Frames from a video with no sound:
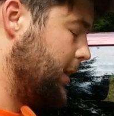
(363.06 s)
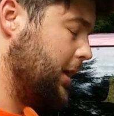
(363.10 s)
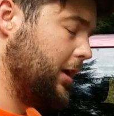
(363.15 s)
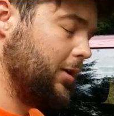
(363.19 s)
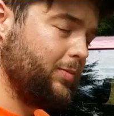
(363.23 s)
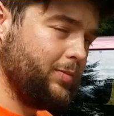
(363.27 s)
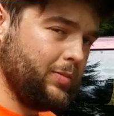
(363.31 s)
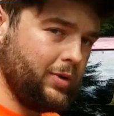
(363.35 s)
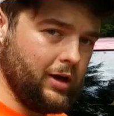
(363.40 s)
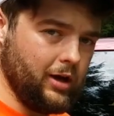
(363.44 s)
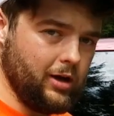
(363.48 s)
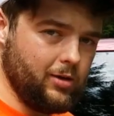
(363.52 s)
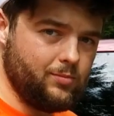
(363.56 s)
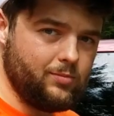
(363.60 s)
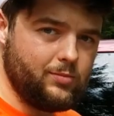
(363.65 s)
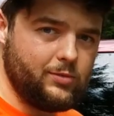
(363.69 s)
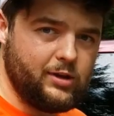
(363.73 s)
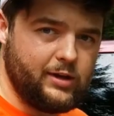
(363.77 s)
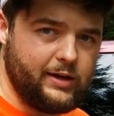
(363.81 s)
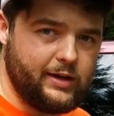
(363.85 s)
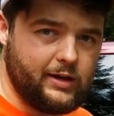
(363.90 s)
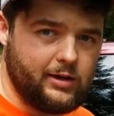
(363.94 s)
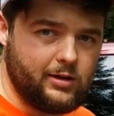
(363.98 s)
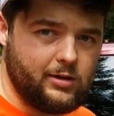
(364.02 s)
got a pump
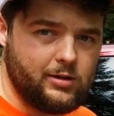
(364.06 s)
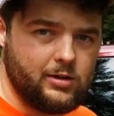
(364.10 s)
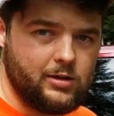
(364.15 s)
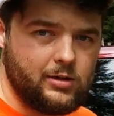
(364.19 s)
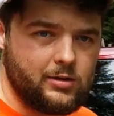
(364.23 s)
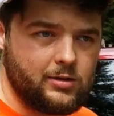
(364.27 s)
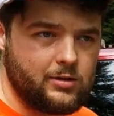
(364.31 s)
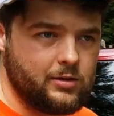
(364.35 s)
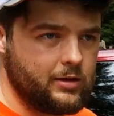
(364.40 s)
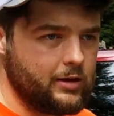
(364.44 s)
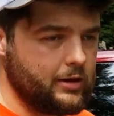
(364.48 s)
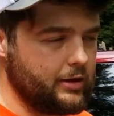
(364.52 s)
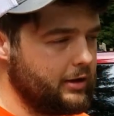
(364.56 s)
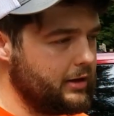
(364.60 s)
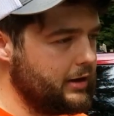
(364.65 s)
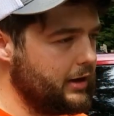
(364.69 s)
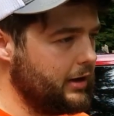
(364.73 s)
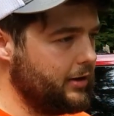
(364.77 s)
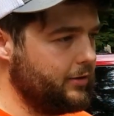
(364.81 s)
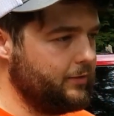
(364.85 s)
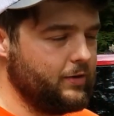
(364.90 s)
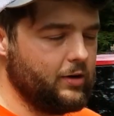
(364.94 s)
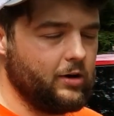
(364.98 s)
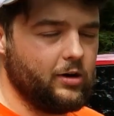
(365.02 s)
there, and you
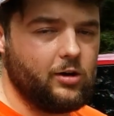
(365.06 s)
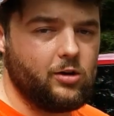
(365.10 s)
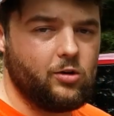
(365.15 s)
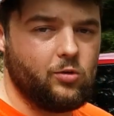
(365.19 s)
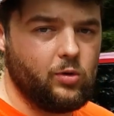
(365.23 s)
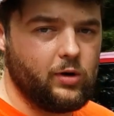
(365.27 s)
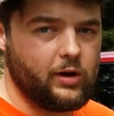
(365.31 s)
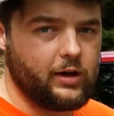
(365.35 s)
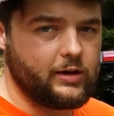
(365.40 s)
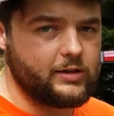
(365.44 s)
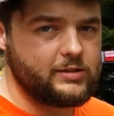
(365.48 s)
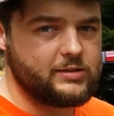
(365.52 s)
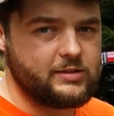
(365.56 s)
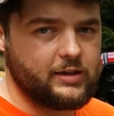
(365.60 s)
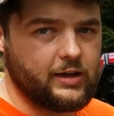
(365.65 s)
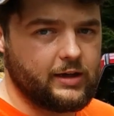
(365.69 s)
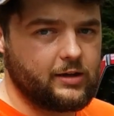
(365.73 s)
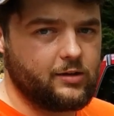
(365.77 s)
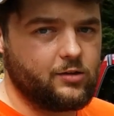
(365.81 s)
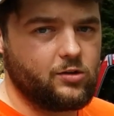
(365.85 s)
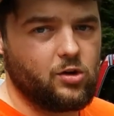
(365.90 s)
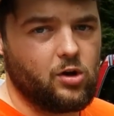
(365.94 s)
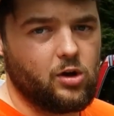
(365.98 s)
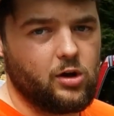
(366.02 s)
got a very quick
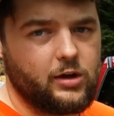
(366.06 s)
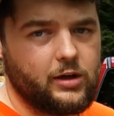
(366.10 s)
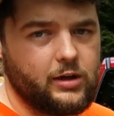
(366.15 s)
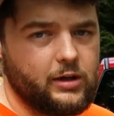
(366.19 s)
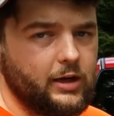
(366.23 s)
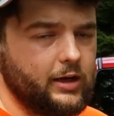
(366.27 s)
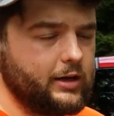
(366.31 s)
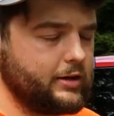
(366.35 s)
second target